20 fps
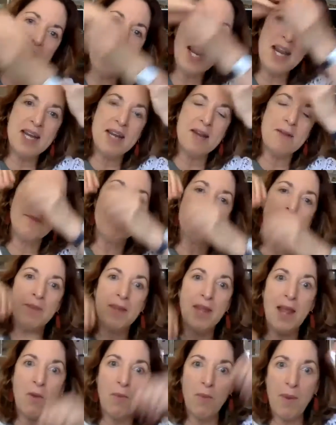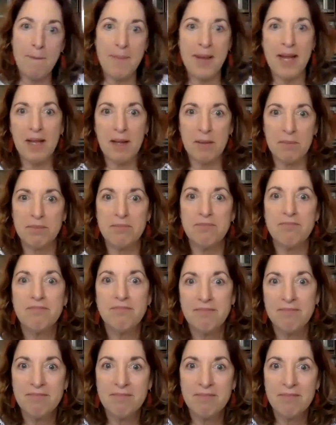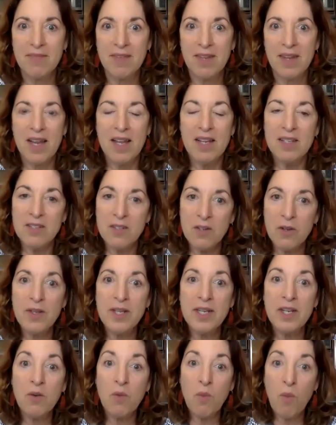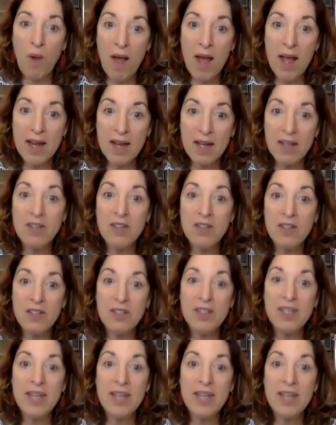ate it and went back up. So the iguana learned